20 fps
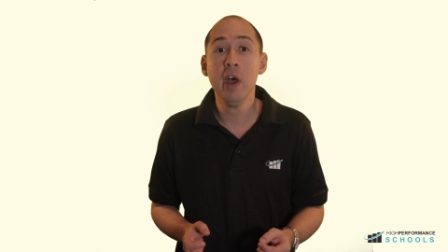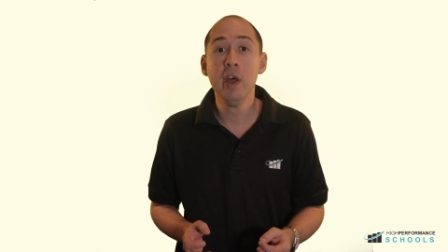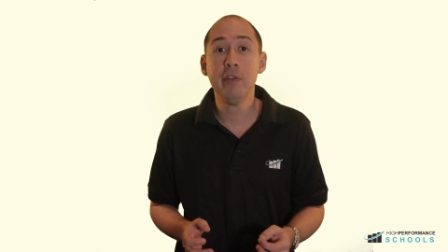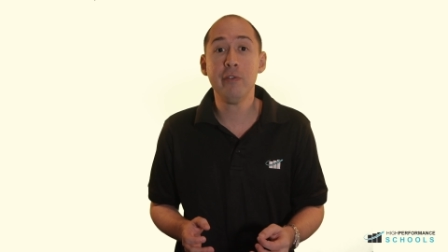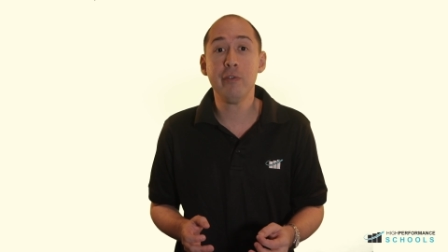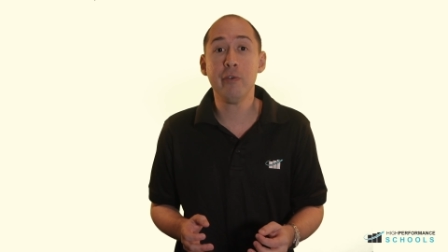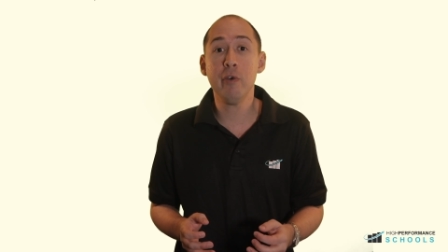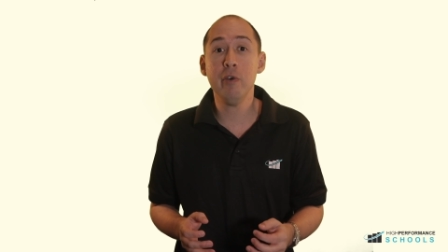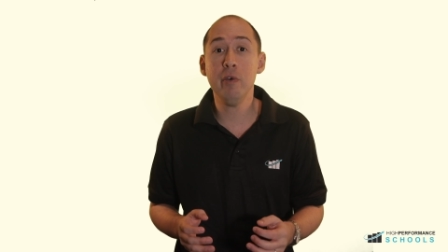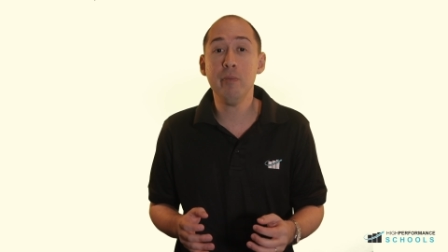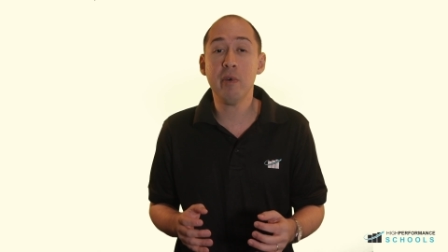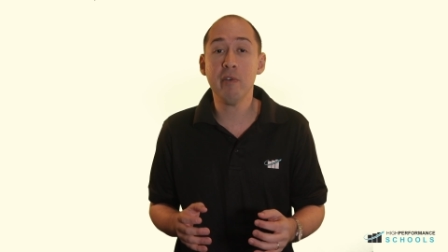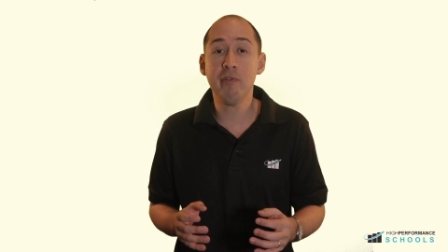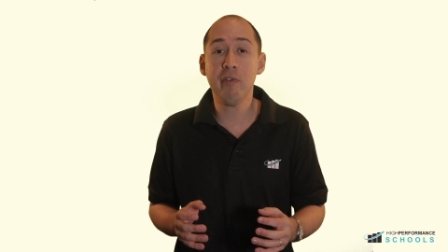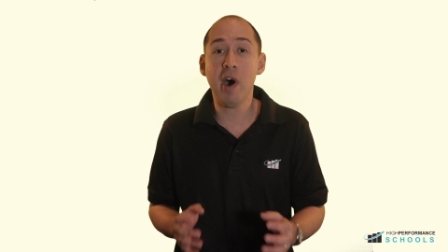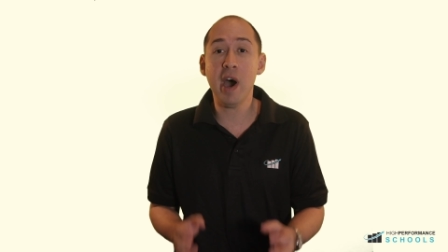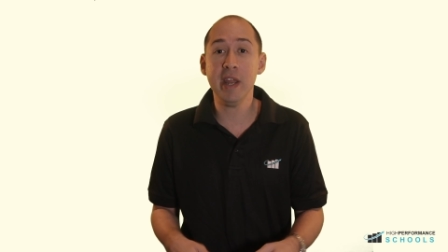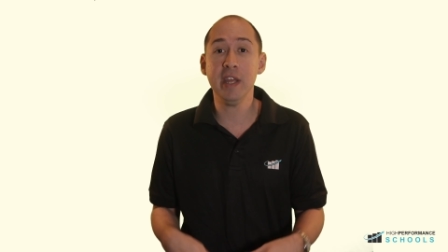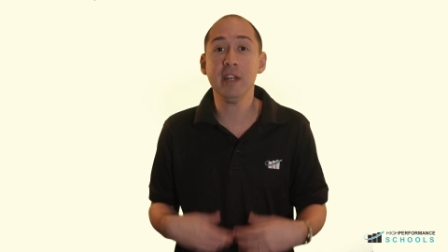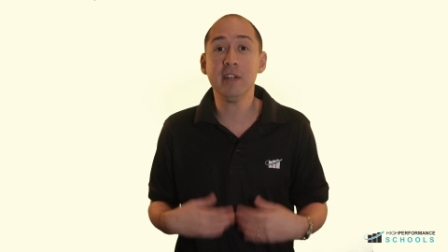through
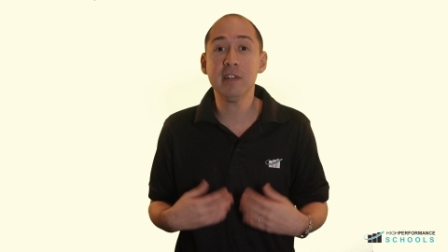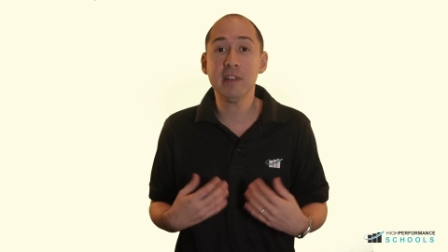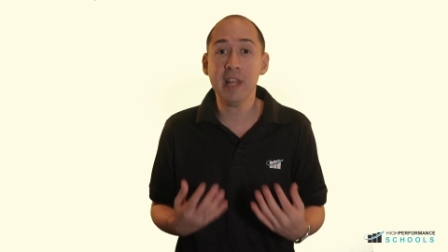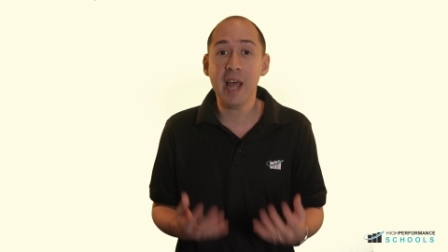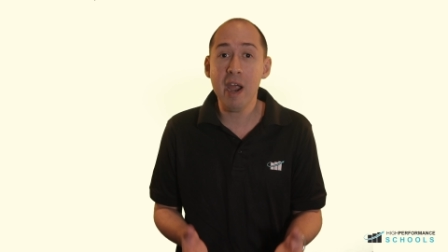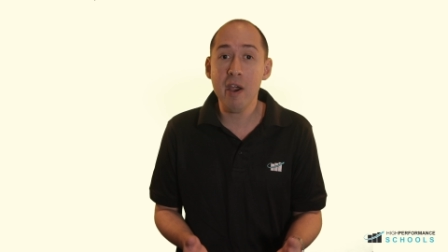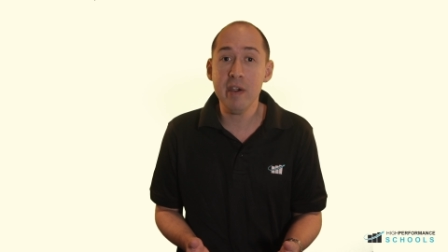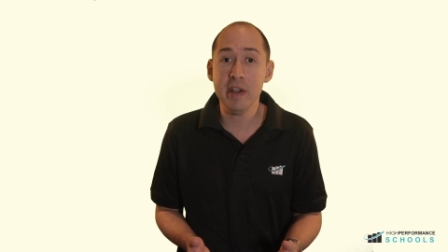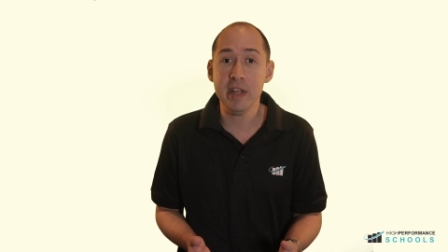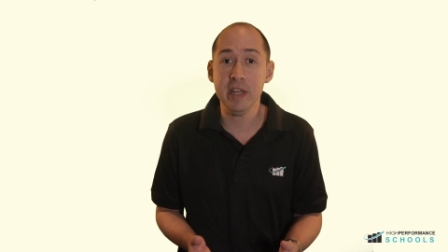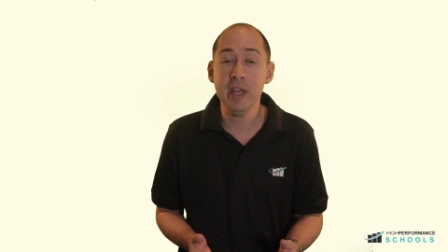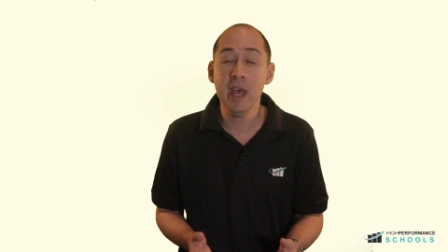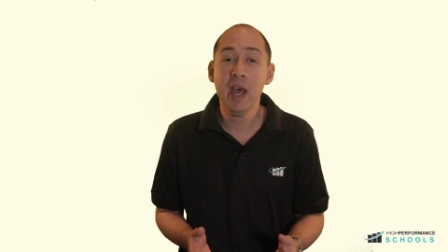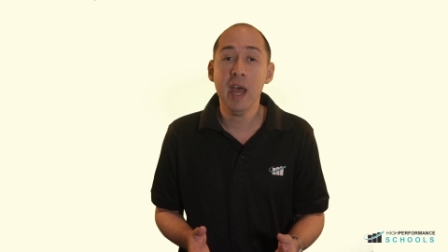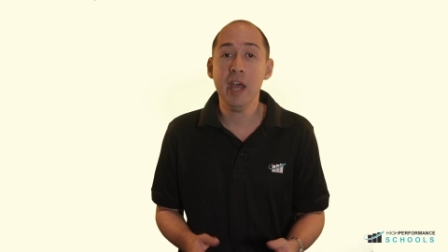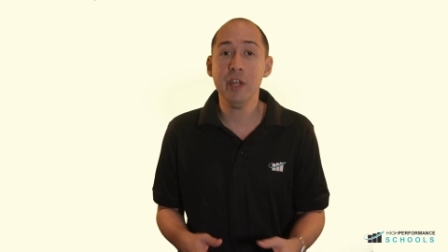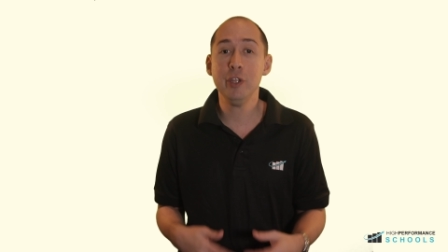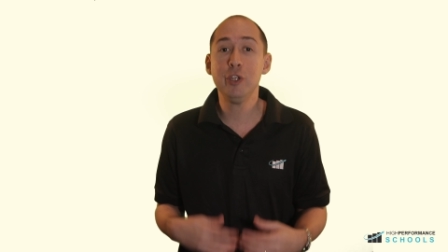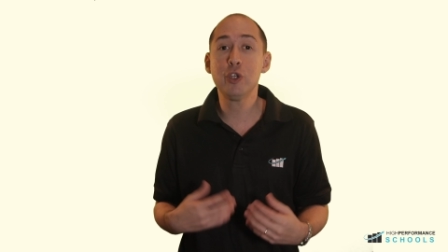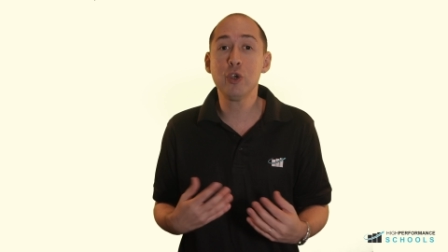providing clarity
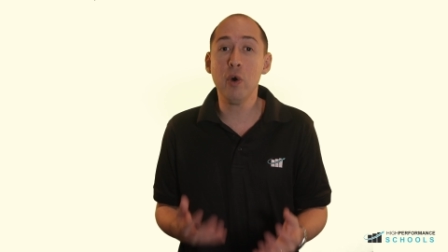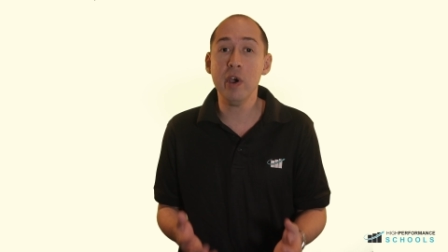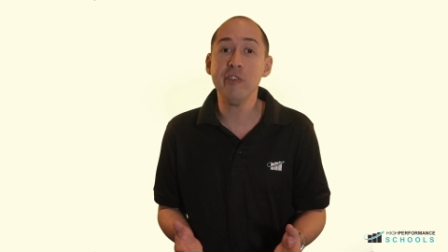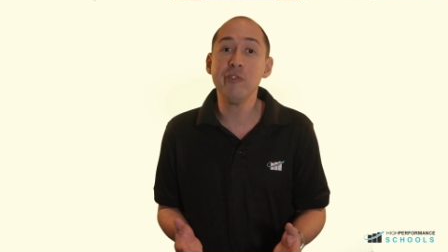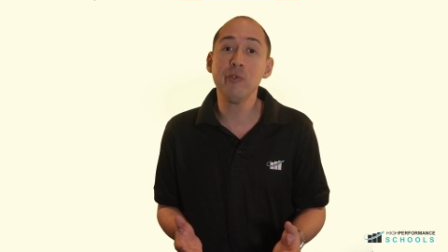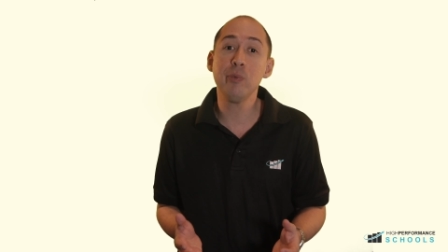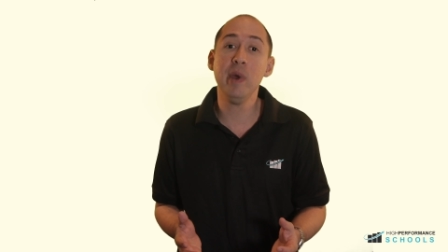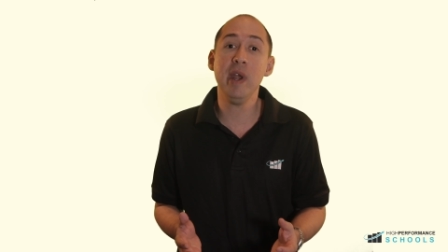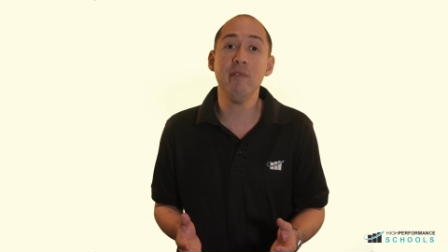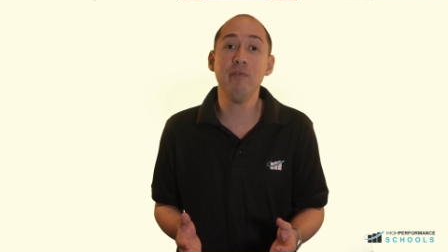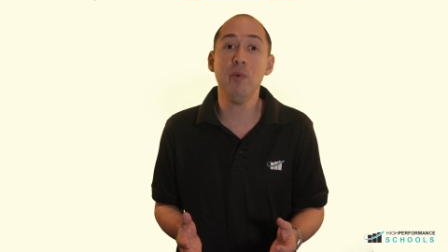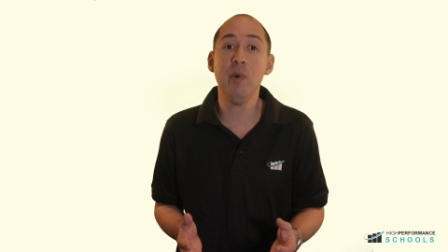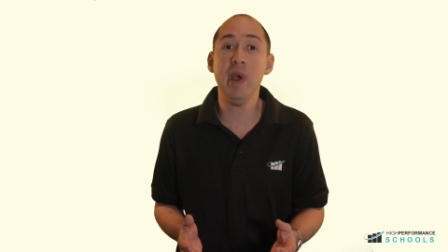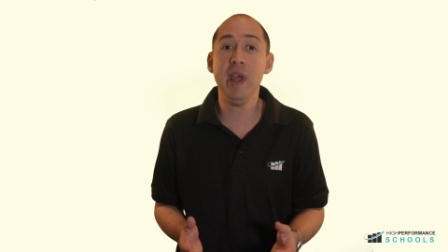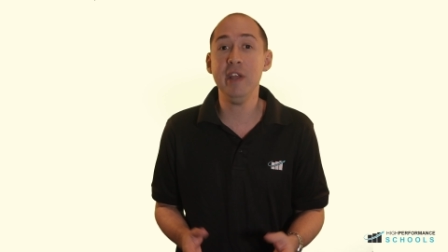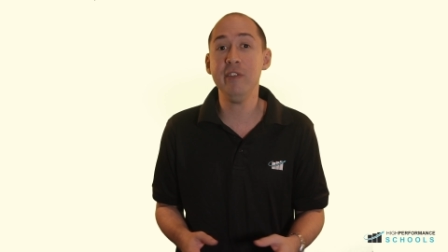and choice whenever we're